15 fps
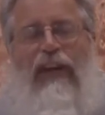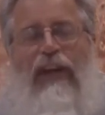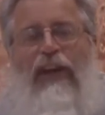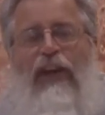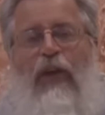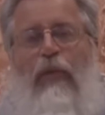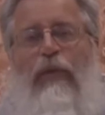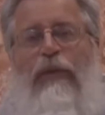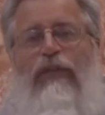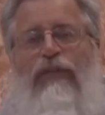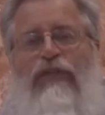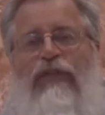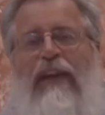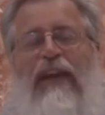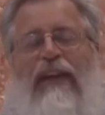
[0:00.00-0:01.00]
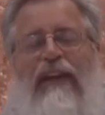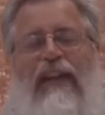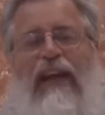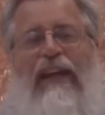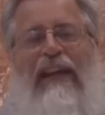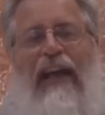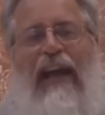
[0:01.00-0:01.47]
You know, when you say it
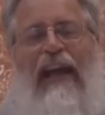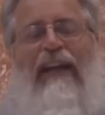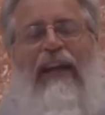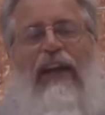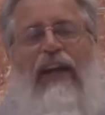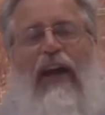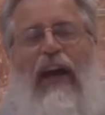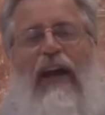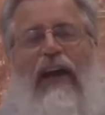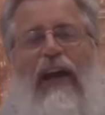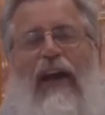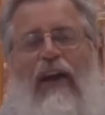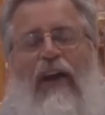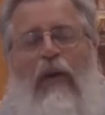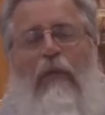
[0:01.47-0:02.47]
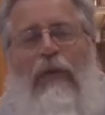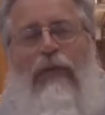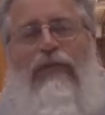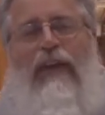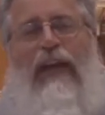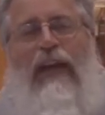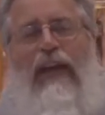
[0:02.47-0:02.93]
like that, I almost
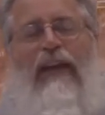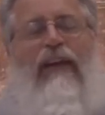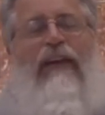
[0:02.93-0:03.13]
say,